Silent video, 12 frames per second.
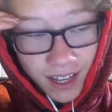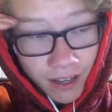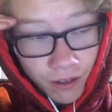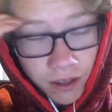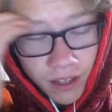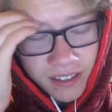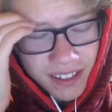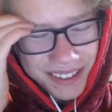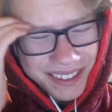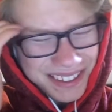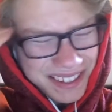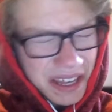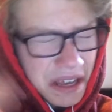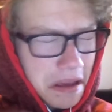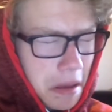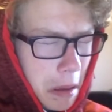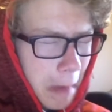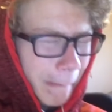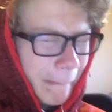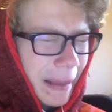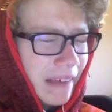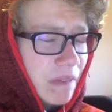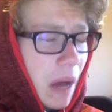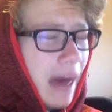I'd like to thank
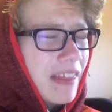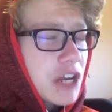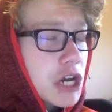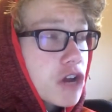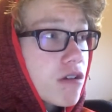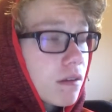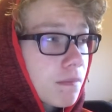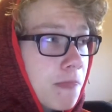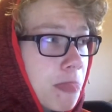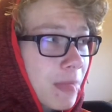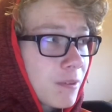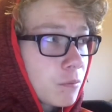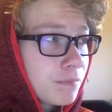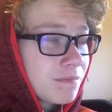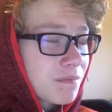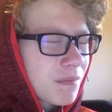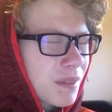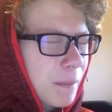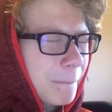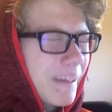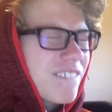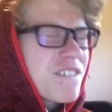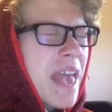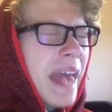my father,
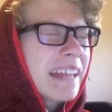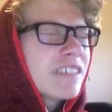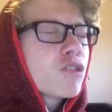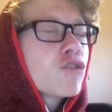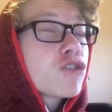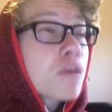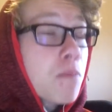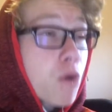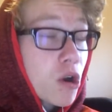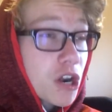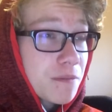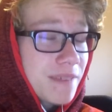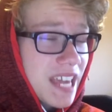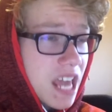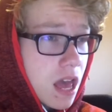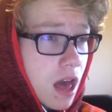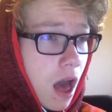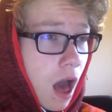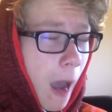my fans who support me.